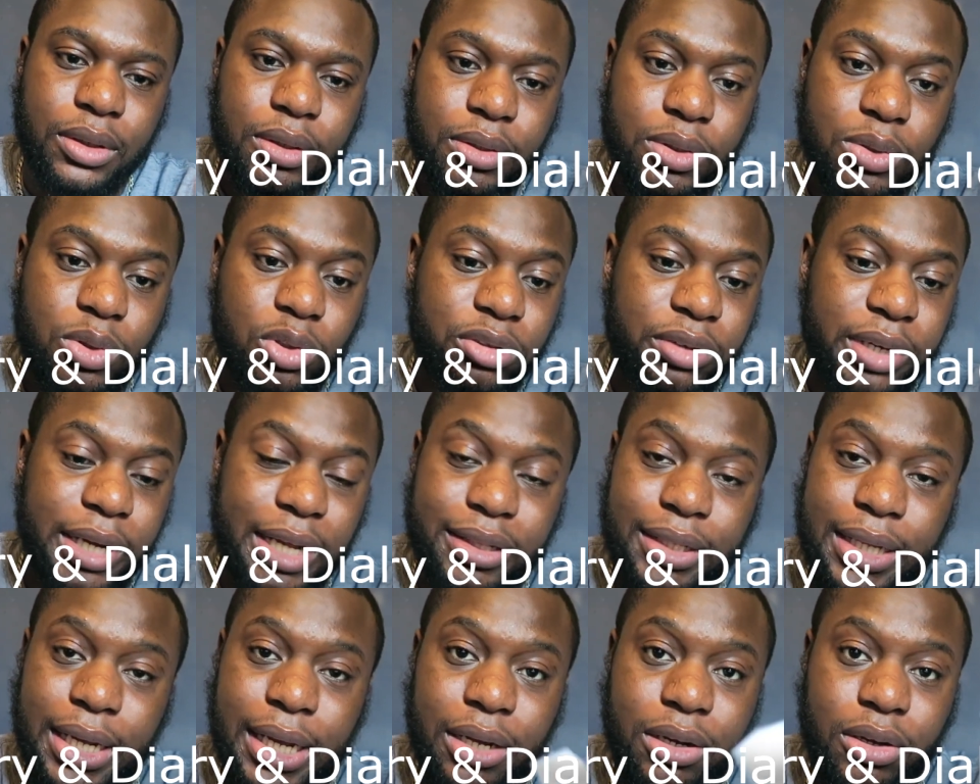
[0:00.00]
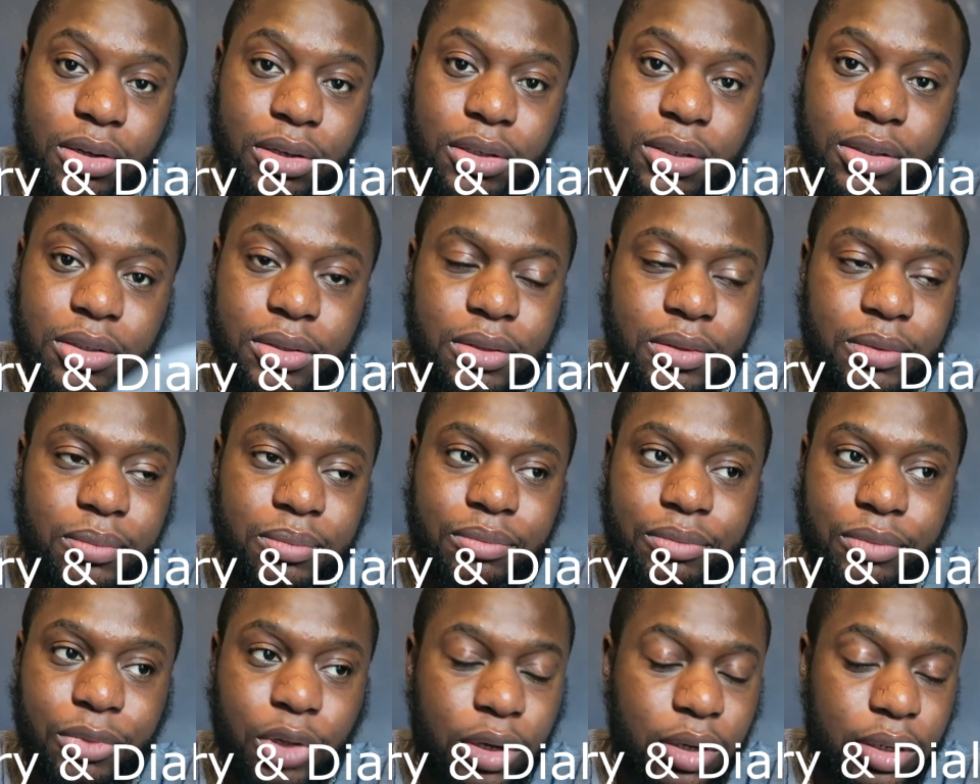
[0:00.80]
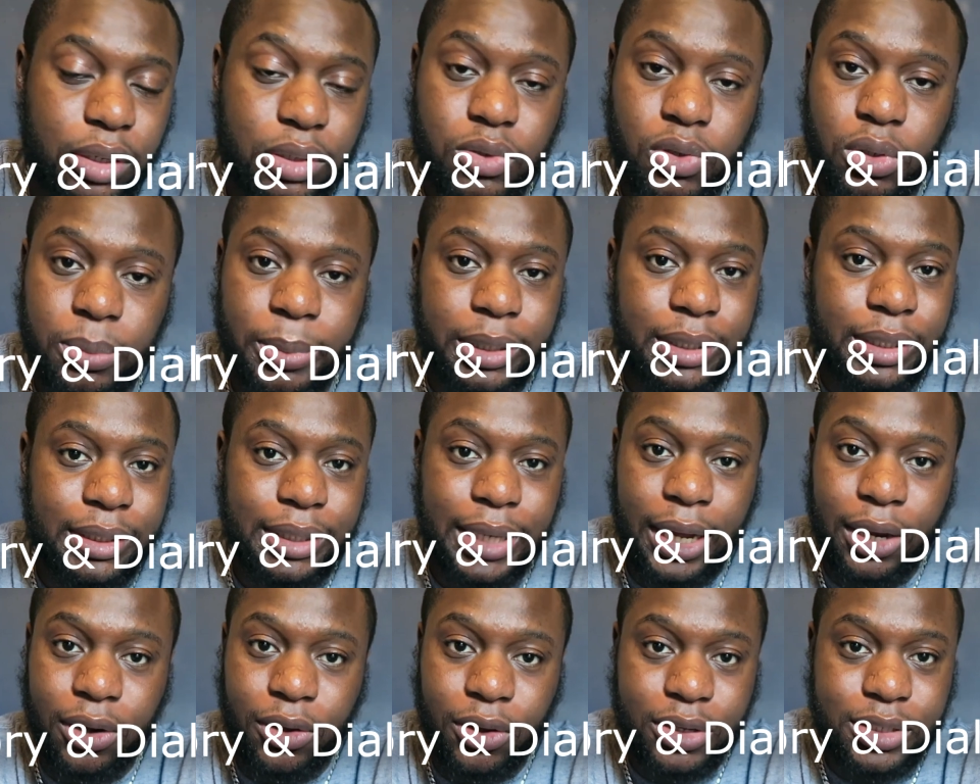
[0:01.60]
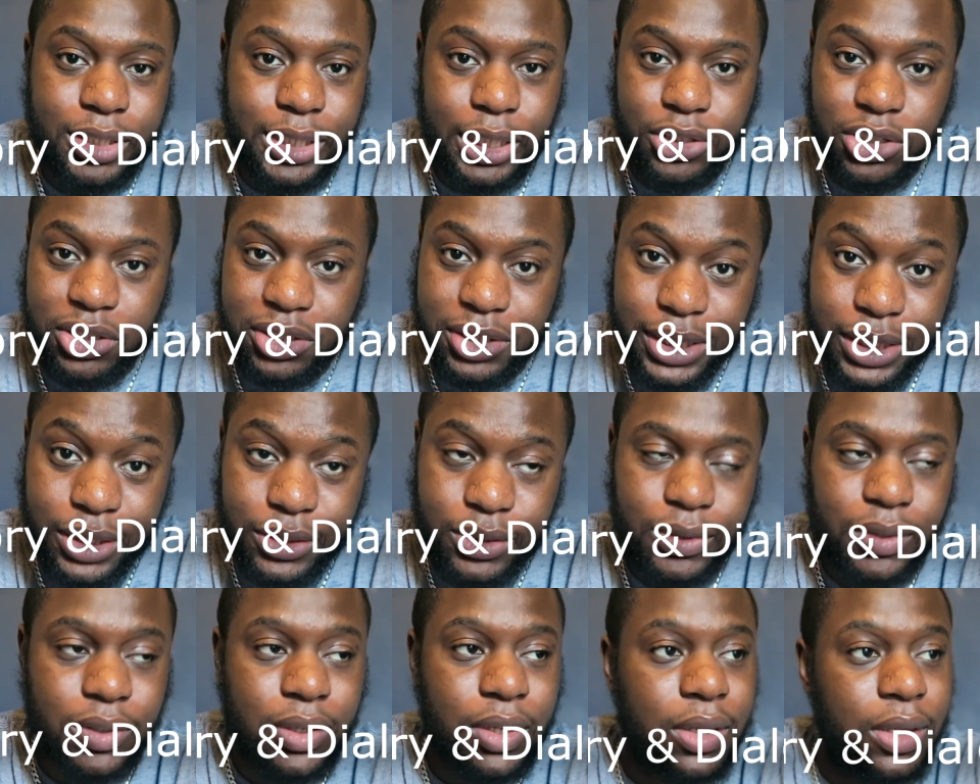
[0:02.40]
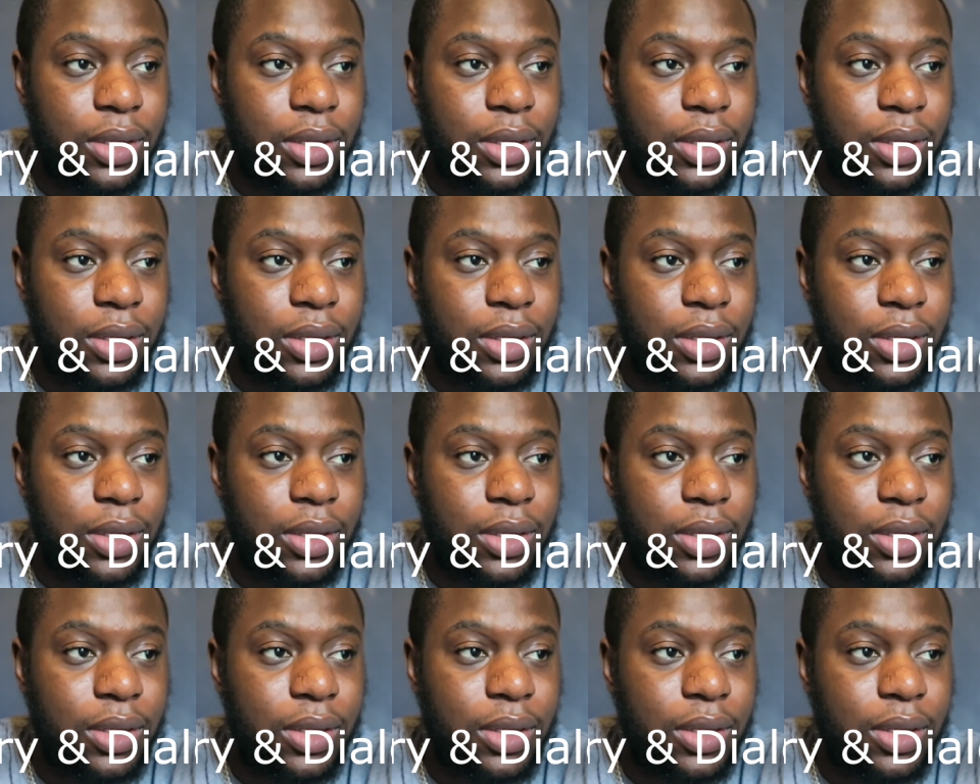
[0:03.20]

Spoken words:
Story and dialogue. Not gonna talk about the dialogue because I just did.